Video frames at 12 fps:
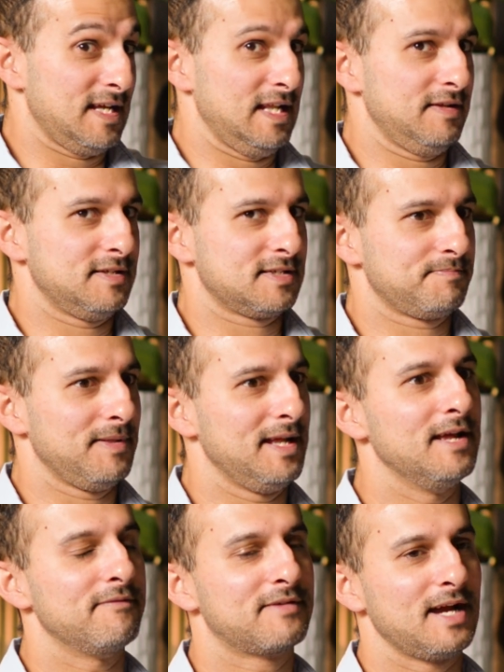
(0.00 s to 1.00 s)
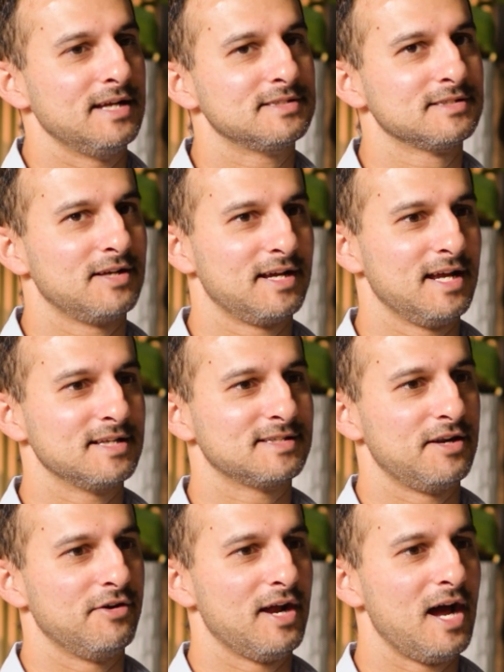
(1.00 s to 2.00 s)
there's plenty of cases, I guess,
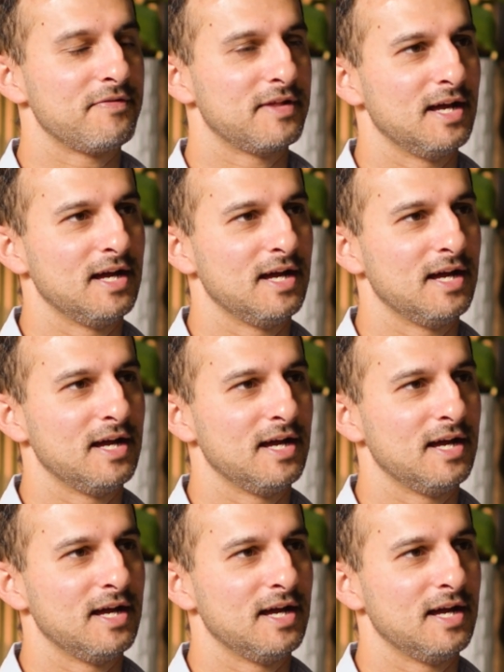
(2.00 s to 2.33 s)
that are out